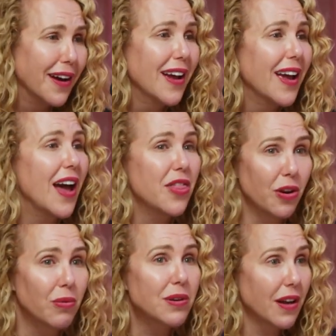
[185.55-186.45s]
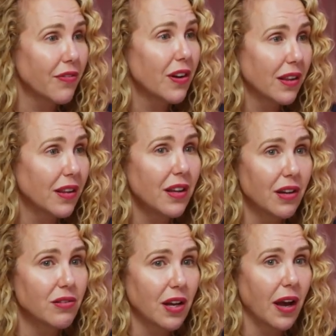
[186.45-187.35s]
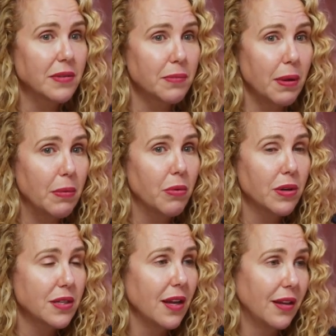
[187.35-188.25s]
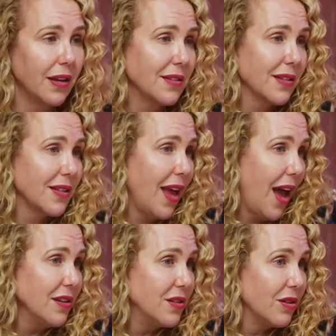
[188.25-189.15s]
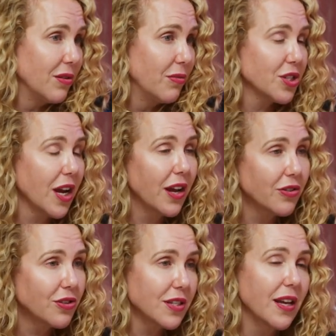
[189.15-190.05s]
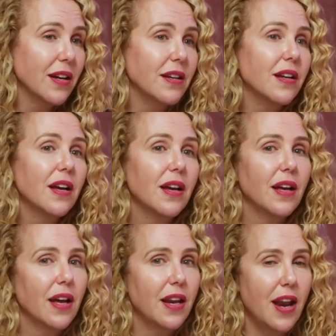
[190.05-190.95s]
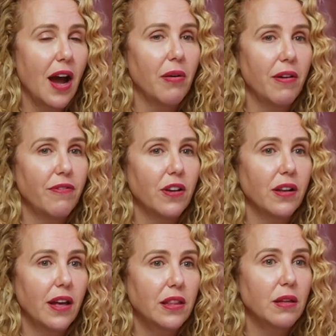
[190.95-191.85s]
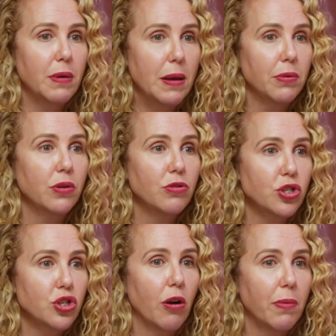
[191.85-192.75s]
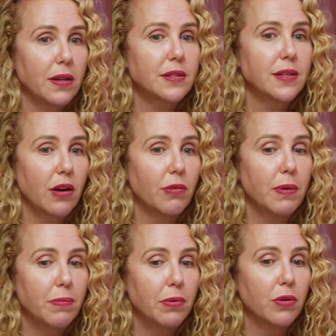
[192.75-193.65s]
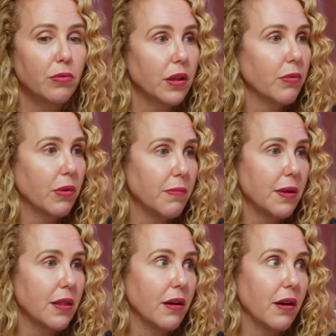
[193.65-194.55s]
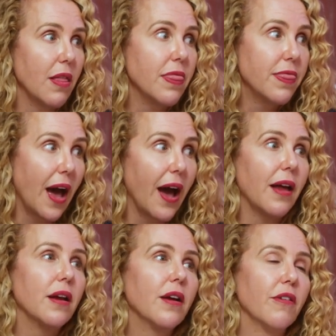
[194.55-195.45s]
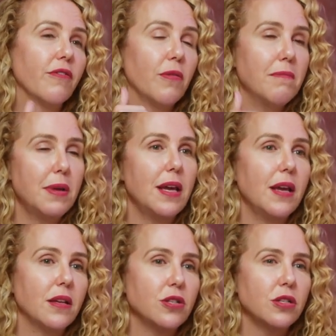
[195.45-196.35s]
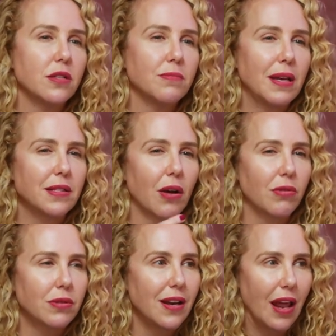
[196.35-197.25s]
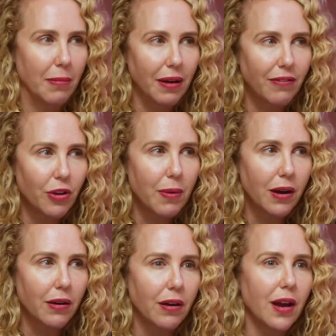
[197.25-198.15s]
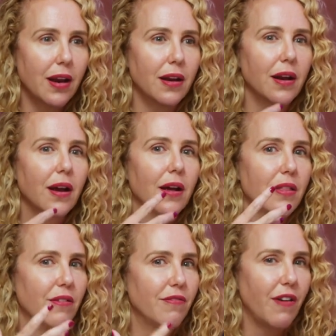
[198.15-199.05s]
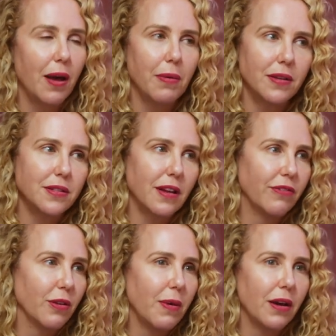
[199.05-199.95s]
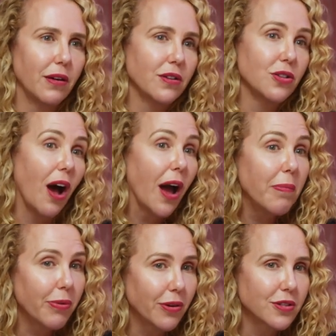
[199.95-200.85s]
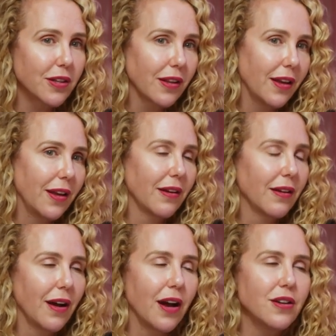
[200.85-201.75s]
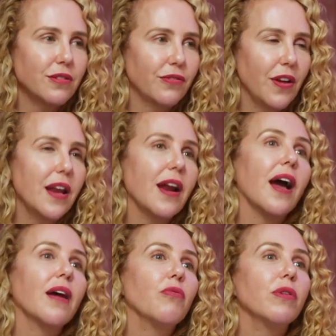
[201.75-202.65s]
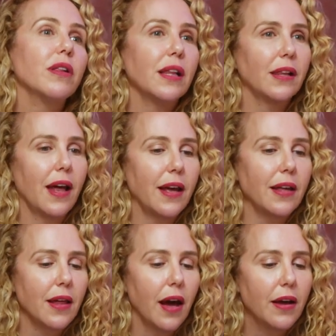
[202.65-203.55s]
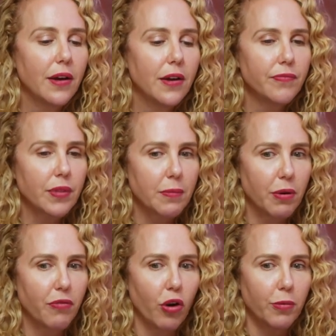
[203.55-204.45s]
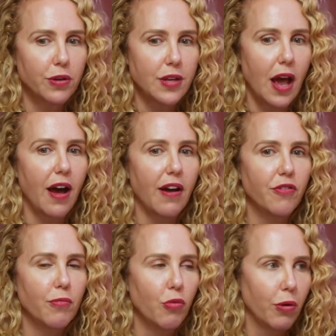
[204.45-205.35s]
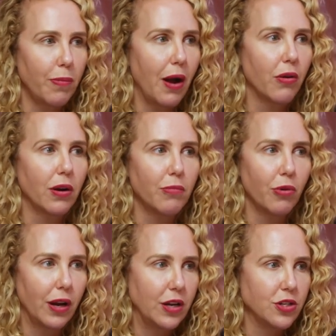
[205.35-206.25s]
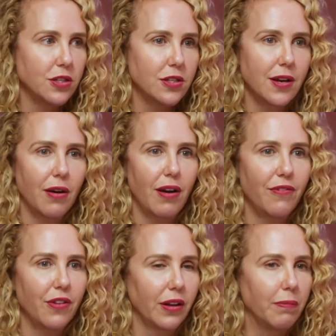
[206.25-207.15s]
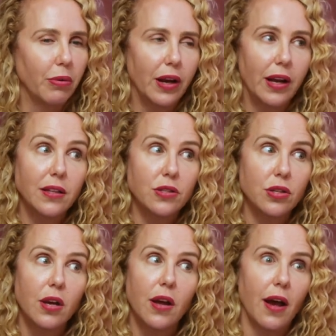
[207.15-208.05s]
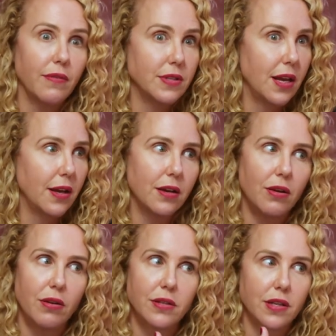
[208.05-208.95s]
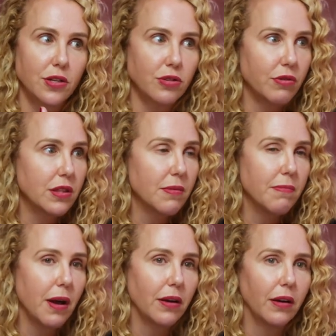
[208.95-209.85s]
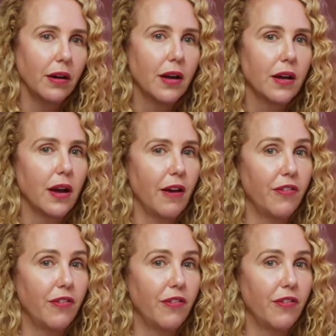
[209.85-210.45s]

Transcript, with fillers: Yeah. And there were definitely, you know, times that people would take gigs because they had to, which yeah. I understand. And now I feel like the people who show up on set are people who really want to be there. And that for me just makes the whole dynamic feel better and yeah. the vibe on set feel better. So I personally like I just and I really like that performers have more power and more agency now. I feel like brands have taken notice, they treat them better. Mm-hmm.